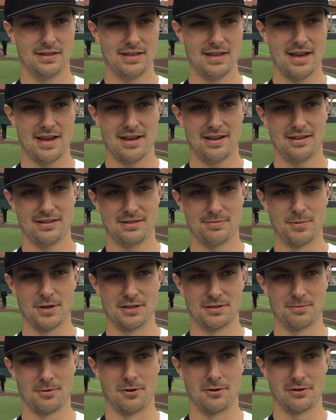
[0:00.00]
Yeah, it's
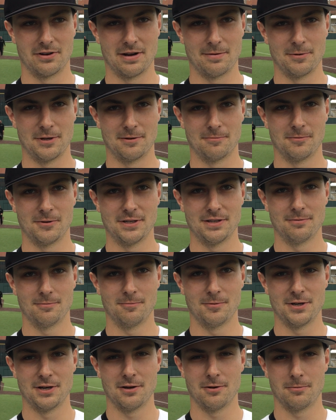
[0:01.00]
baseball, and I mean,
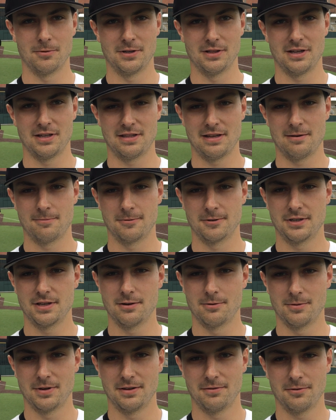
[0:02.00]
we know we let that one
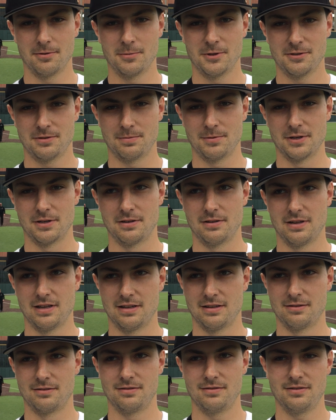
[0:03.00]
get away from us, but
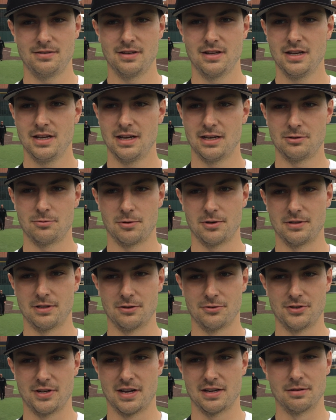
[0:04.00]
it's one of
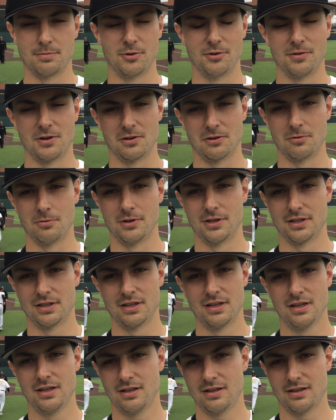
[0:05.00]
those you have to move on quick.
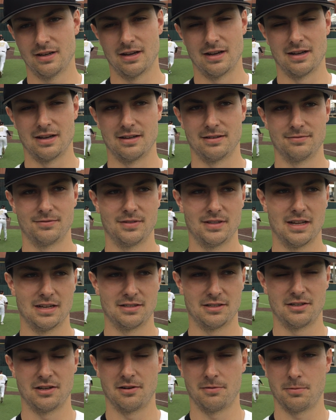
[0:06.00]

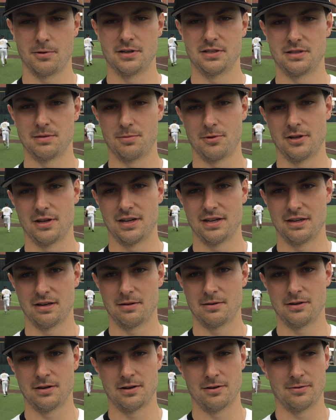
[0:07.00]
That's a tough place to play.
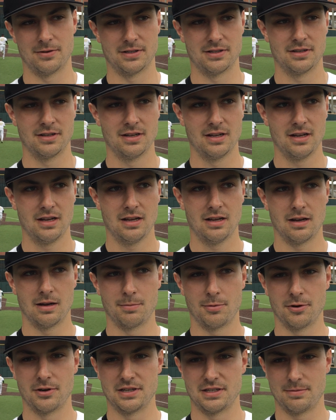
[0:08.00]
You know, it's a
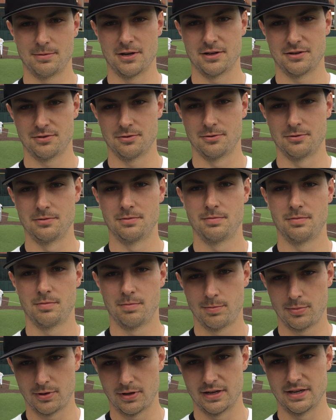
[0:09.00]
pretty special
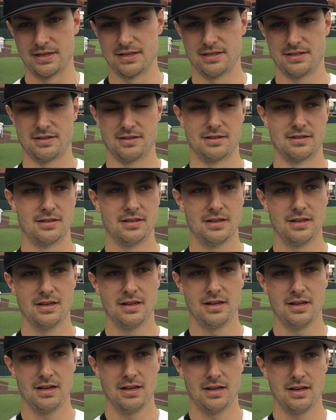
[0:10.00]
place, and
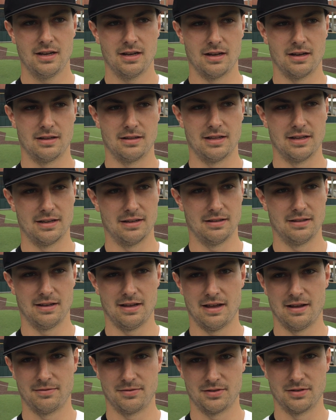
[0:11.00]
they
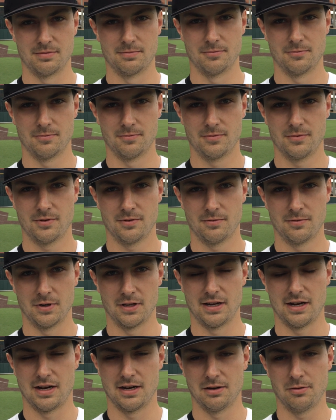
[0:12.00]
have some
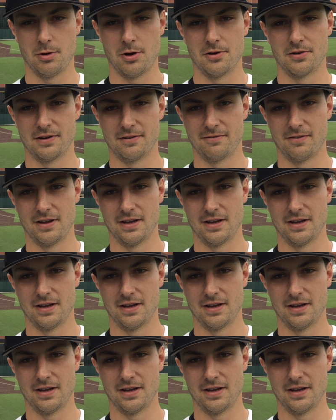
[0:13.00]
really high quality